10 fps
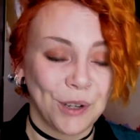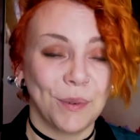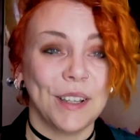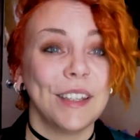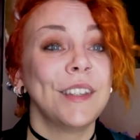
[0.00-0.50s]
which
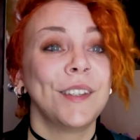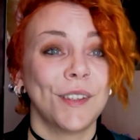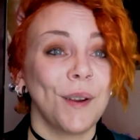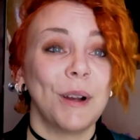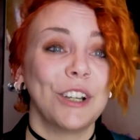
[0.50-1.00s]
was
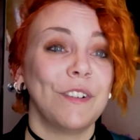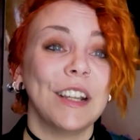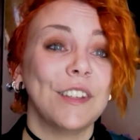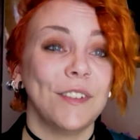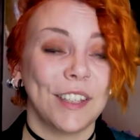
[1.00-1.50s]
so much
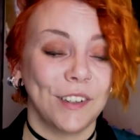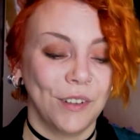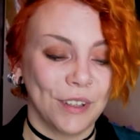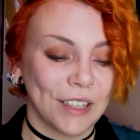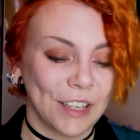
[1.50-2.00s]
fun to visit
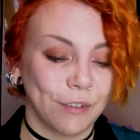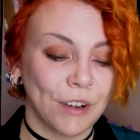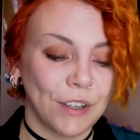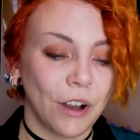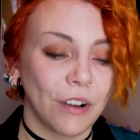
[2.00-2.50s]
all these different